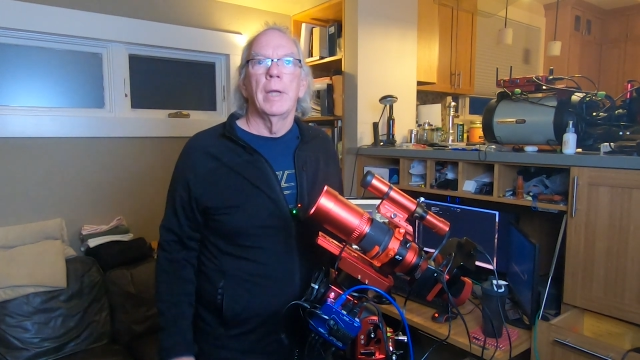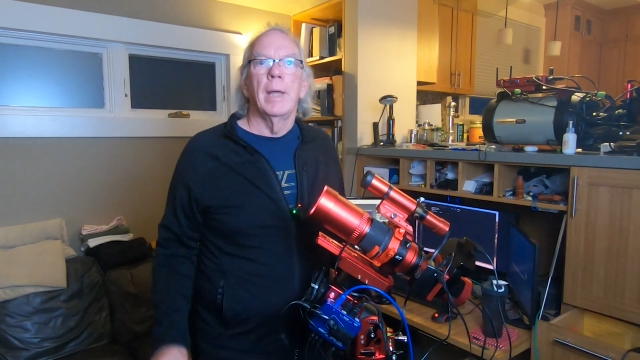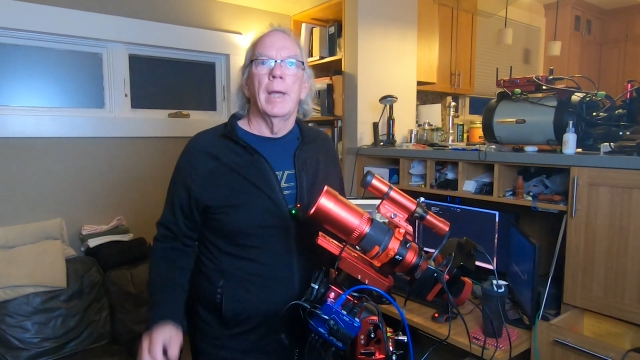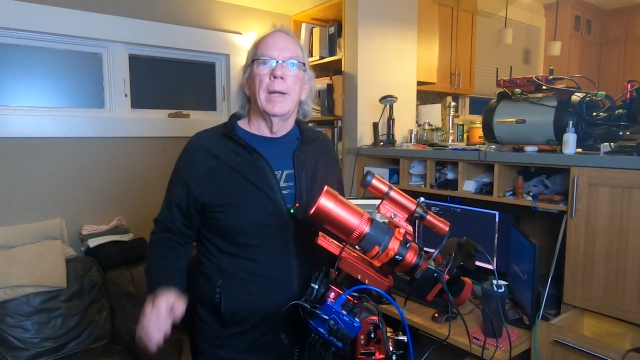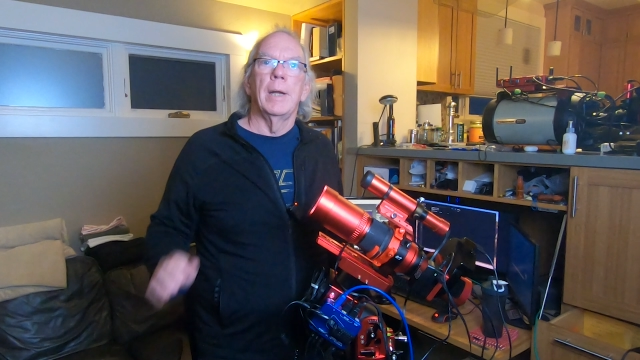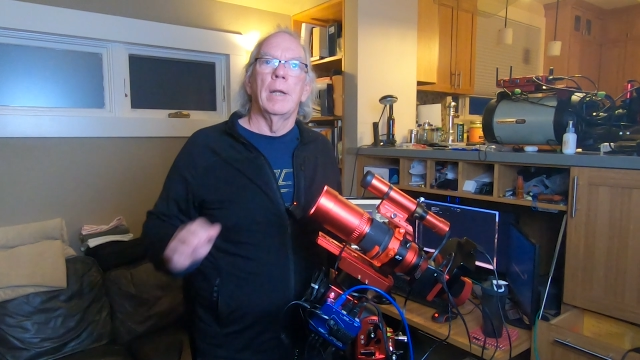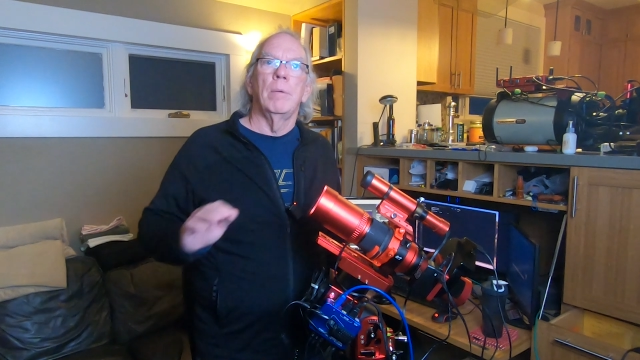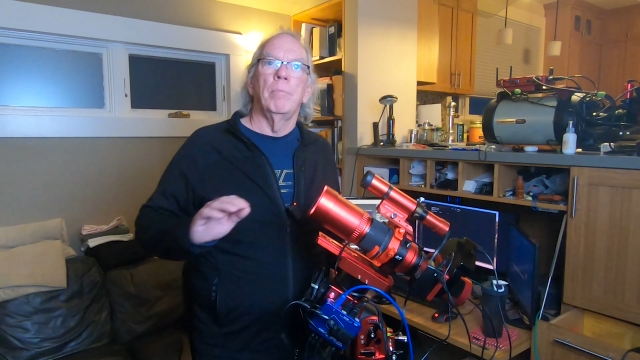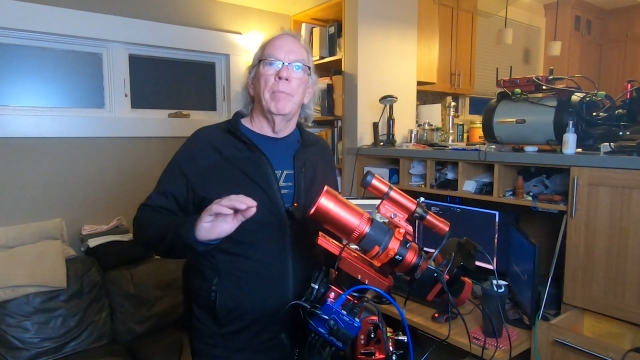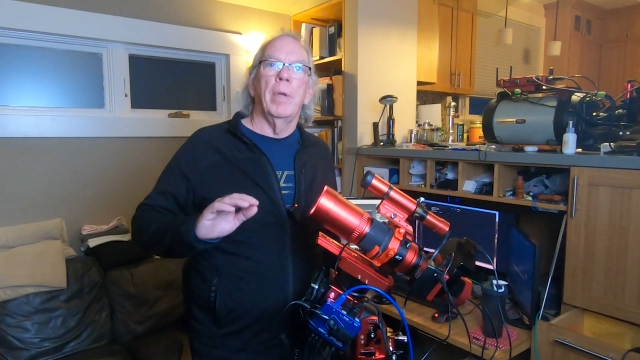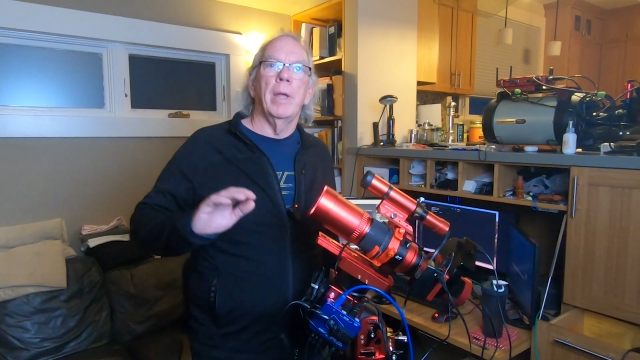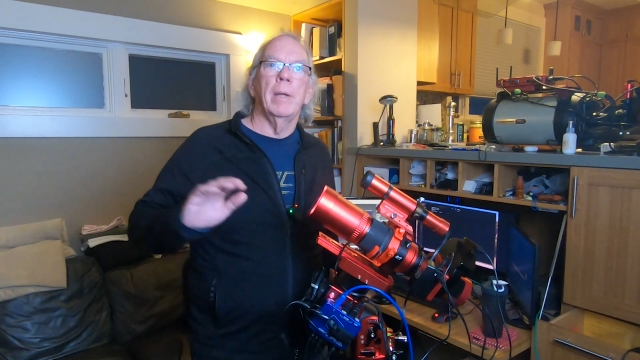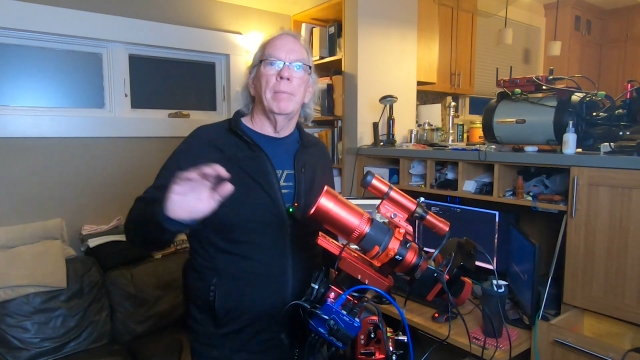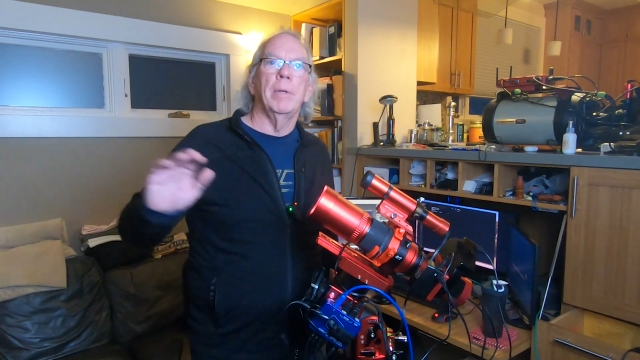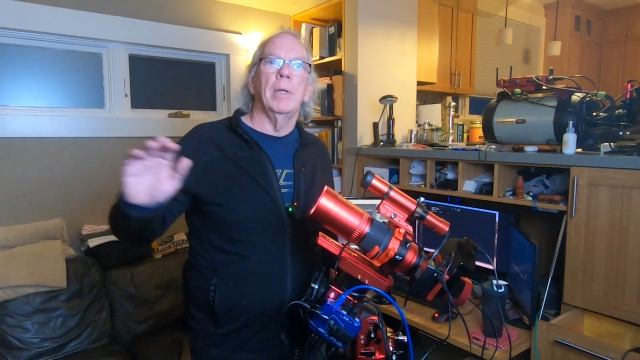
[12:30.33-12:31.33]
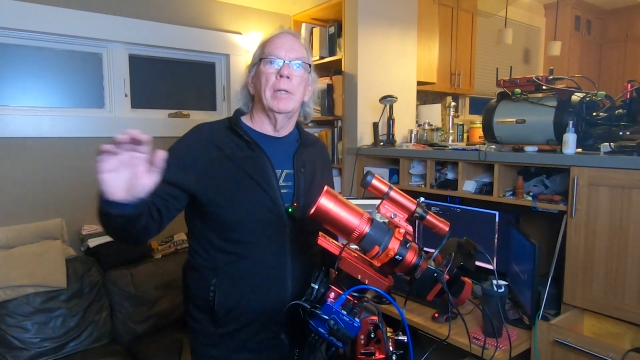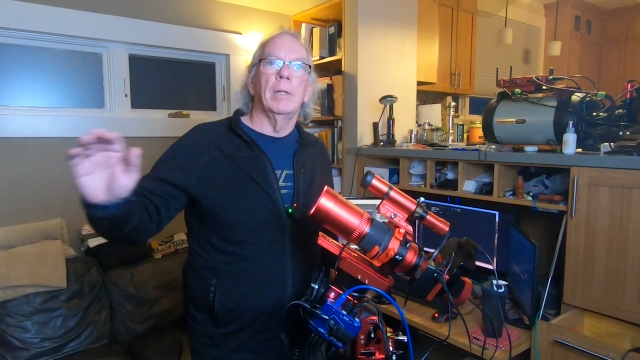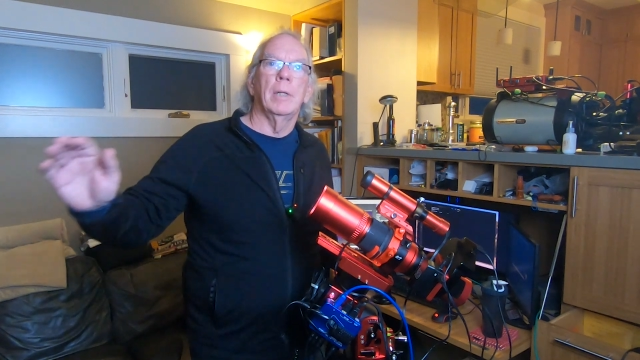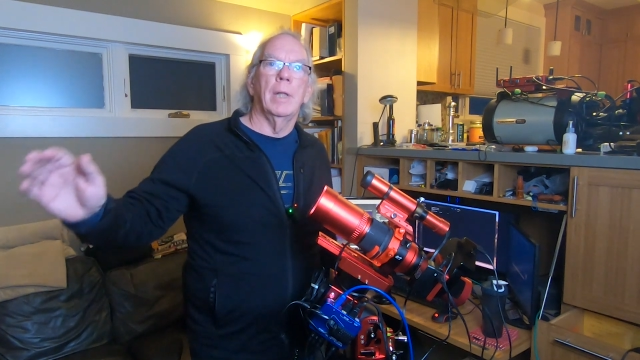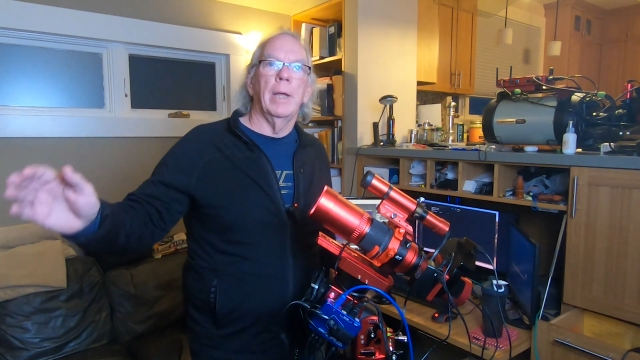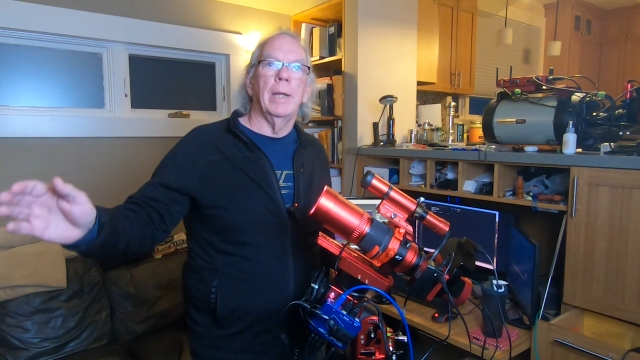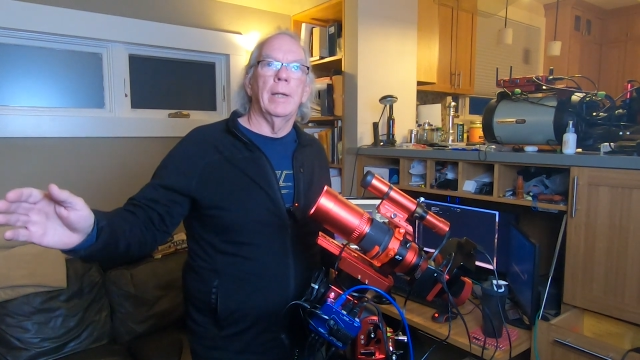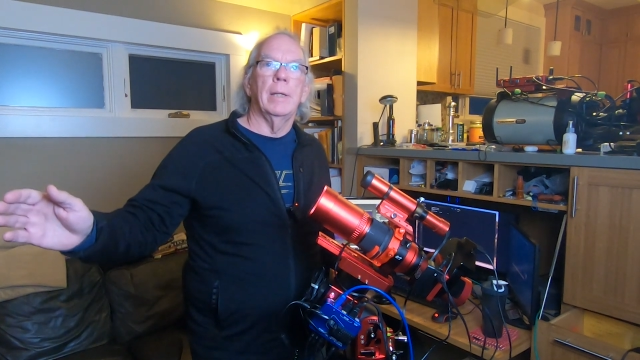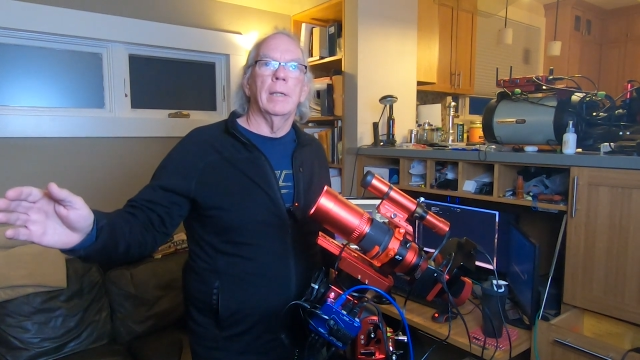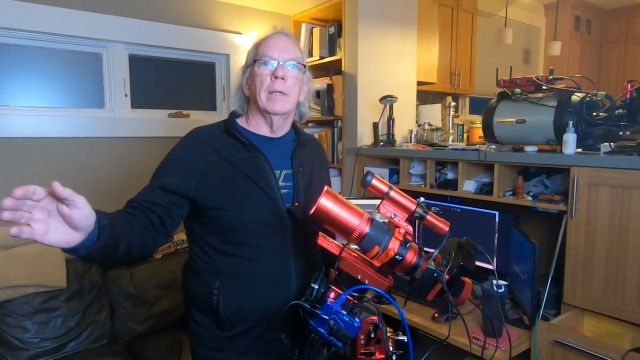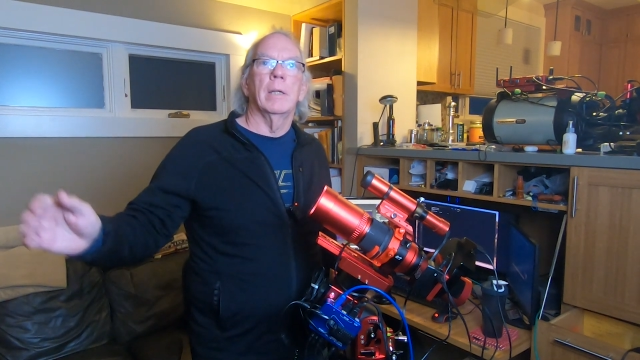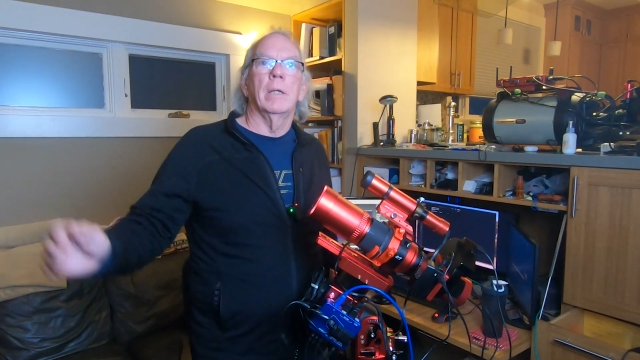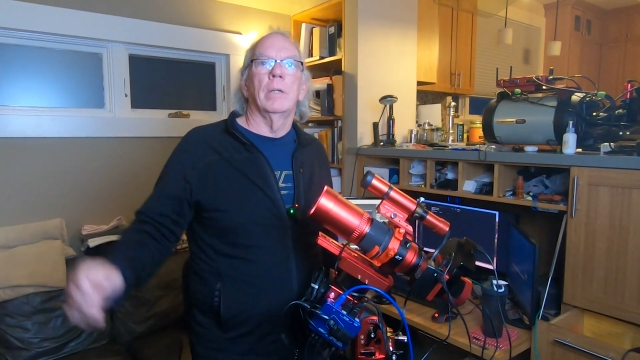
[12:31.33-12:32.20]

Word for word: and then maybe late